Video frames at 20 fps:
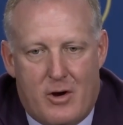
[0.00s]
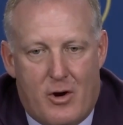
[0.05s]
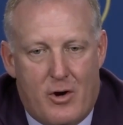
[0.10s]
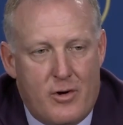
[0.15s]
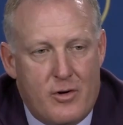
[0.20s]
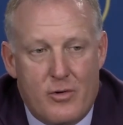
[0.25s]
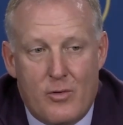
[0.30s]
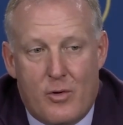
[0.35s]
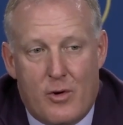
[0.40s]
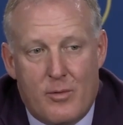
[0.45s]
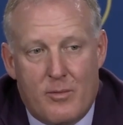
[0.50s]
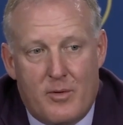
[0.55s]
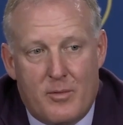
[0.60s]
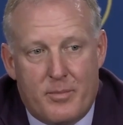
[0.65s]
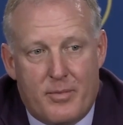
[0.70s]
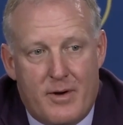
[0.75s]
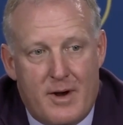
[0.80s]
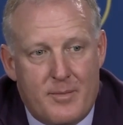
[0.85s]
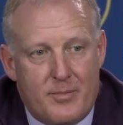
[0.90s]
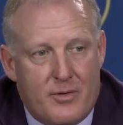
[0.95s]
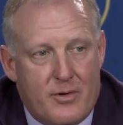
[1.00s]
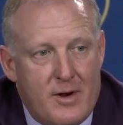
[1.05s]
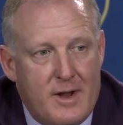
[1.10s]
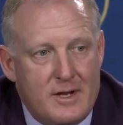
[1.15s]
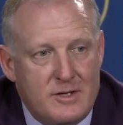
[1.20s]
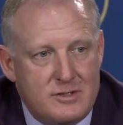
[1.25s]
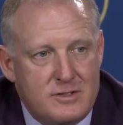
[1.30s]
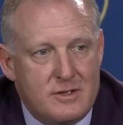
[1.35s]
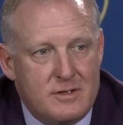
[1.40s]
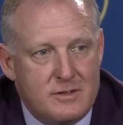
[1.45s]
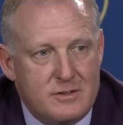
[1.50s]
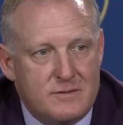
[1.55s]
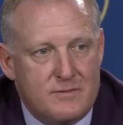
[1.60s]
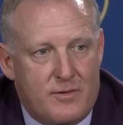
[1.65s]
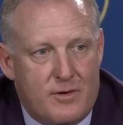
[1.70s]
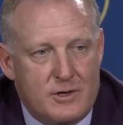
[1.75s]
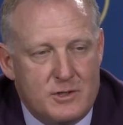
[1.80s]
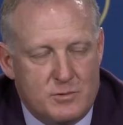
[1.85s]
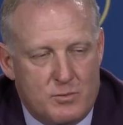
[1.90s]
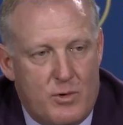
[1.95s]
our normal preparation as
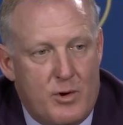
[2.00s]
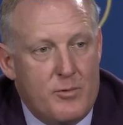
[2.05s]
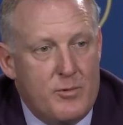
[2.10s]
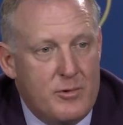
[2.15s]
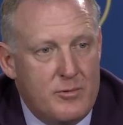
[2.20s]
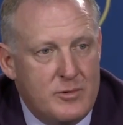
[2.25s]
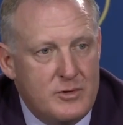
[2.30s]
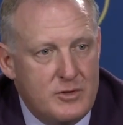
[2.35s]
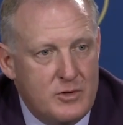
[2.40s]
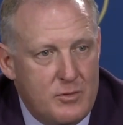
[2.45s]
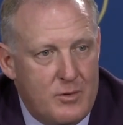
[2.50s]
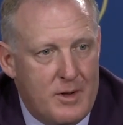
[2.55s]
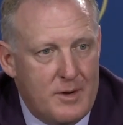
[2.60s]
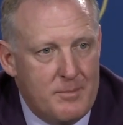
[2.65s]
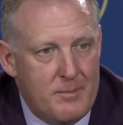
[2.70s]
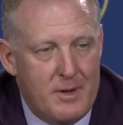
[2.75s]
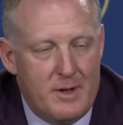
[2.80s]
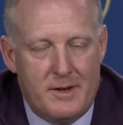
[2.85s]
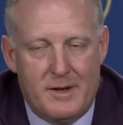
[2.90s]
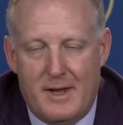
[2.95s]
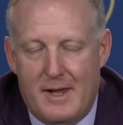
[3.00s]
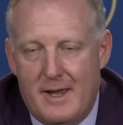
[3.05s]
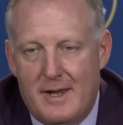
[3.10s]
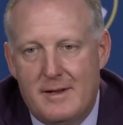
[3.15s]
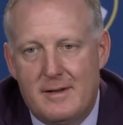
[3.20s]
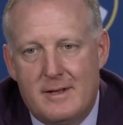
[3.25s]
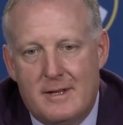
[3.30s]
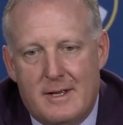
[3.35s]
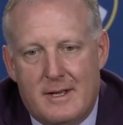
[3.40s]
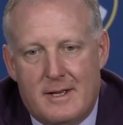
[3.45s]
far as what we would do on Monday